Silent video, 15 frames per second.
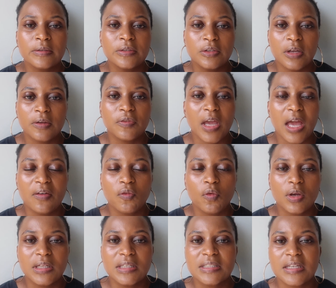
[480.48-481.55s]
if you have
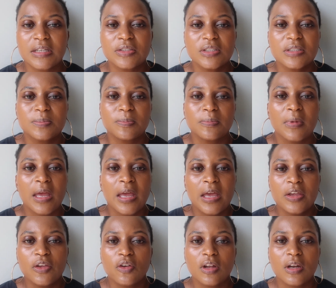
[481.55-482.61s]
oily skin,
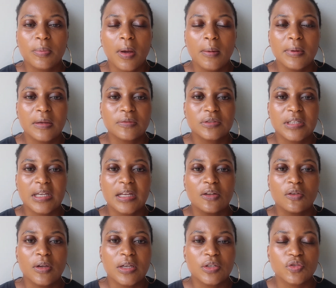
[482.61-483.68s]
you're going to probably have to take a
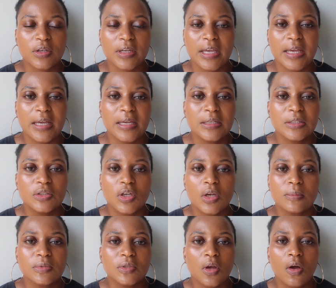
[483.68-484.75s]
little extra care in
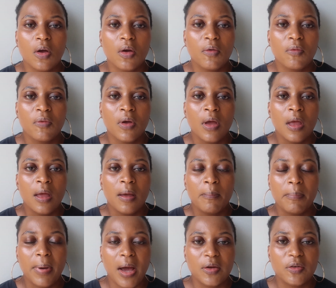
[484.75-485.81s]
terms of
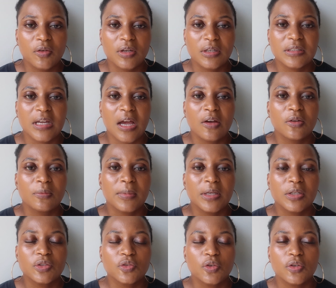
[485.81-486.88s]
powdering it down and
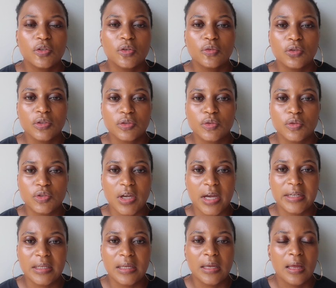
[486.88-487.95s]
making sure you don't look too
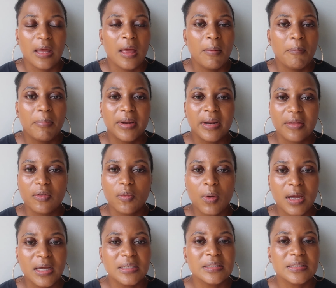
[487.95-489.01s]
shiny. But
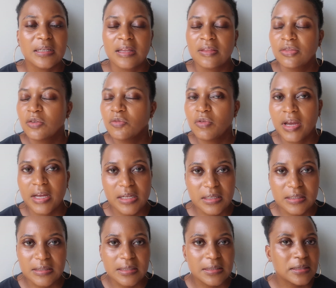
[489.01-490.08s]
otherwise, the
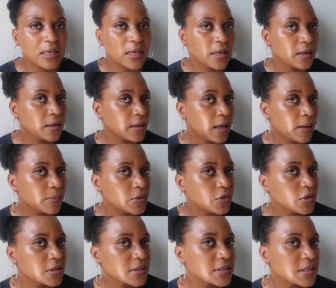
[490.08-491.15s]
radiance is there. I mean,
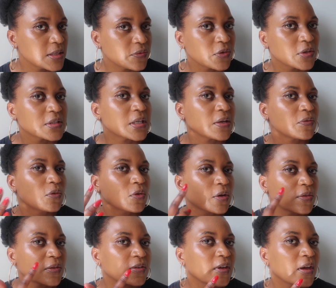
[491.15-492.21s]
you can see it for yourself. Look
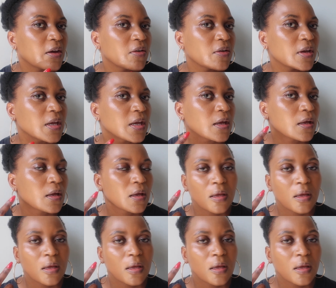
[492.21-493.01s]
at this area here.